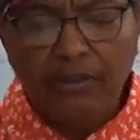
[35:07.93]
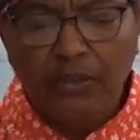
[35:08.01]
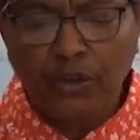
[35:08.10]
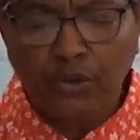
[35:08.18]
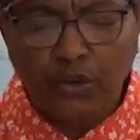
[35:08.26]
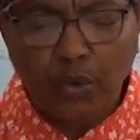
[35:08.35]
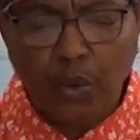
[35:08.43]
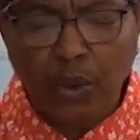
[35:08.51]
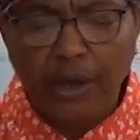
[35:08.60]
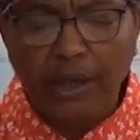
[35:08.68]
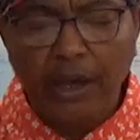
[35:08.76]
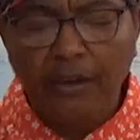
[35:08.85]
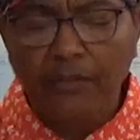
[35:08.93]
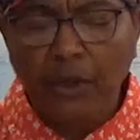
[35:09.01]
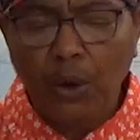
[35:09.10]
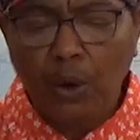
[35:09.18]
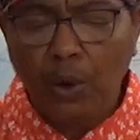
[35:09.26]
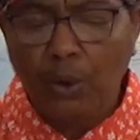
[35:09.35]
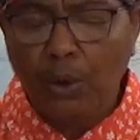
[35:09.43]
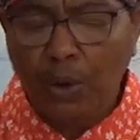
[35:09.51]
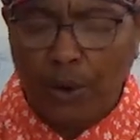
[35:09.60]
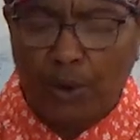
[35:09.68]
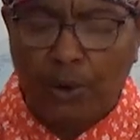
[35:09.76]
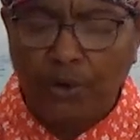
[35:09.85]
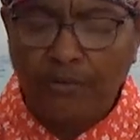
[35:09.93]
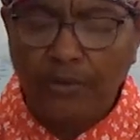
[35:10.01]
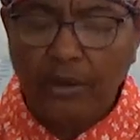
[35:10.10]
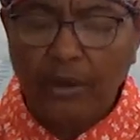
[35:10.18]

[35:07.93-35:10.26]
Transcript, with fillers: the joy of the whole earth?